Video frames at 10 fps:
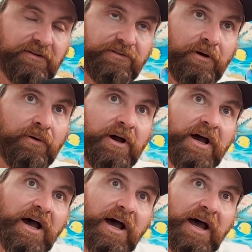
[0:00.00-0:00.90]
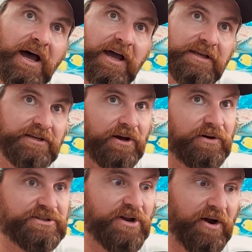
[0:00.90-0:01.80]
So,
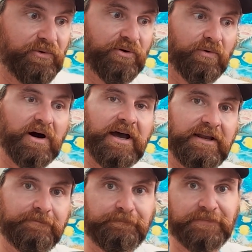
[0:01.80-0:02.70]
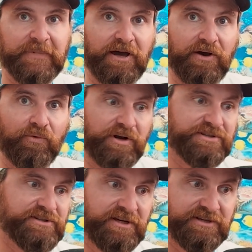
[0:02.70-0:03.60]
it's not real wide.
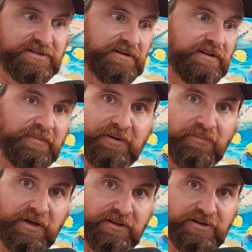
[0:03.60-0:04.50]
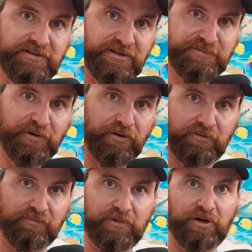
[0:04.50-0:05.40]
Whereas this this
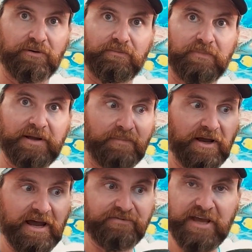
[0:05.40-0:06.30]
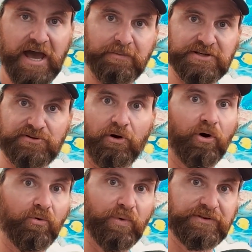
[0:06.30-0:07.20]
boat, my aft cabin is the
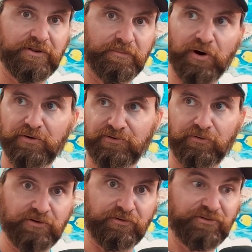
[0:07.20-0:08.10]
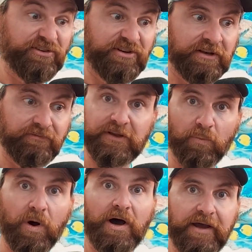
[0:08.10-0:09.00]
whole width of the boat is 16 feet
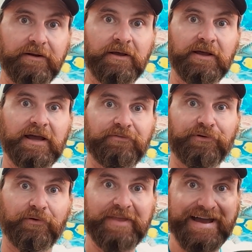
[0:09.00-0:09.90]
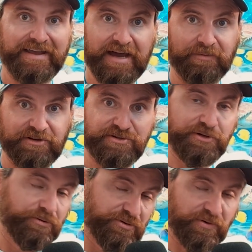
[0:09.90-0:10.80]
wide, and so that cabin is
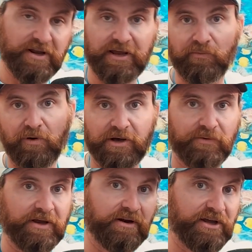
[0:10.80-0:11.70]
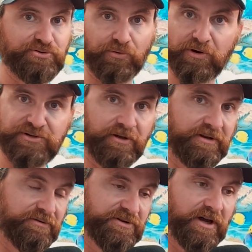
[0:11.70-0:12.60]
huge, right? I can walk around it. I got drawers on
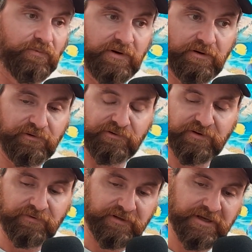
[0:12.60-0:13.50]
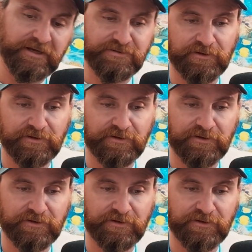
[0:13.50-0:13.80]
either side, windows and stuff like that.